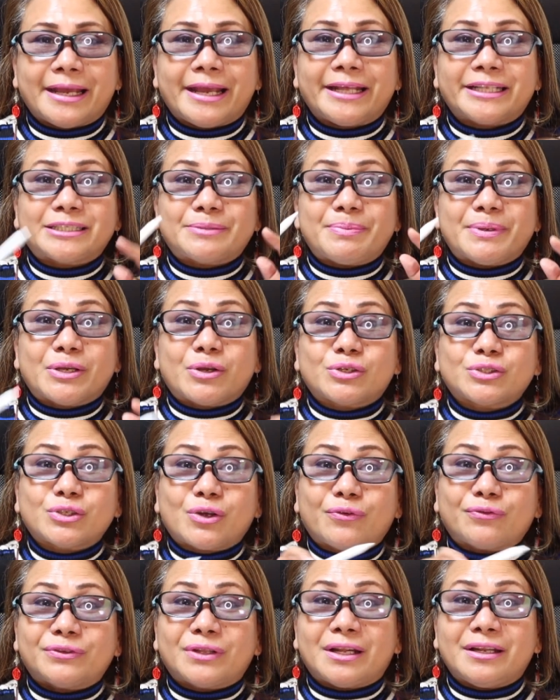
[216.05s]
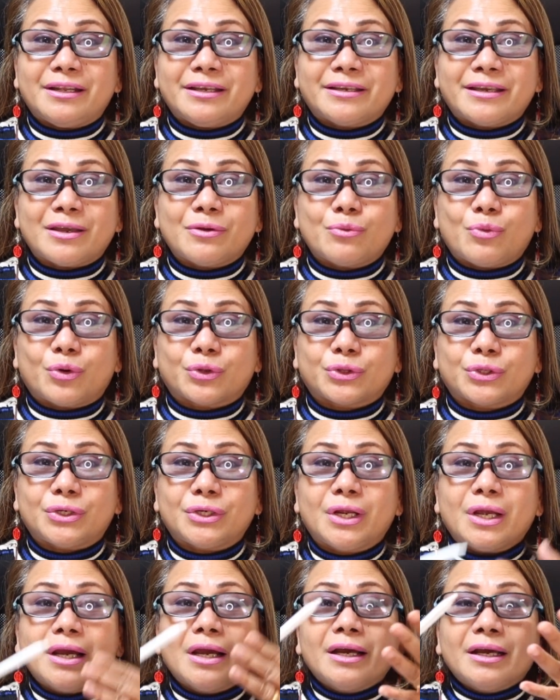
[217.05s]
It's because of the leaking
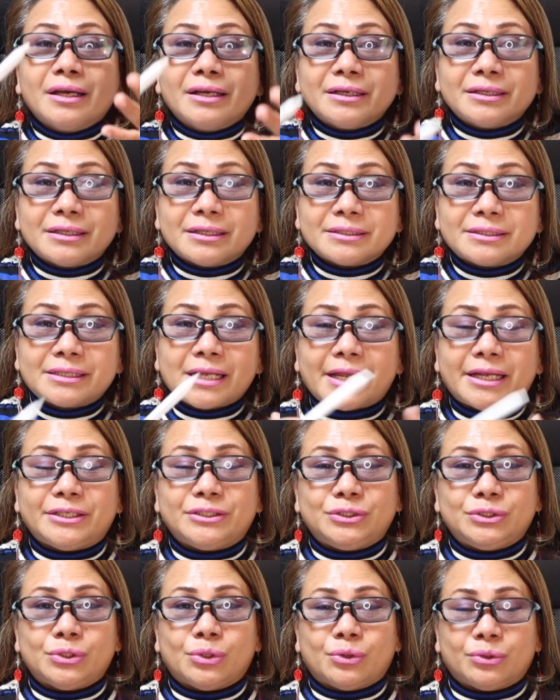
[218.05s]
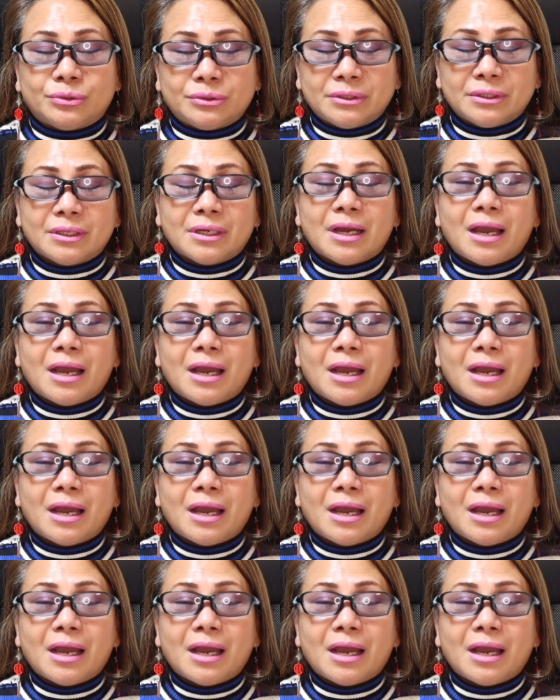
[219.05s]
water sa inyong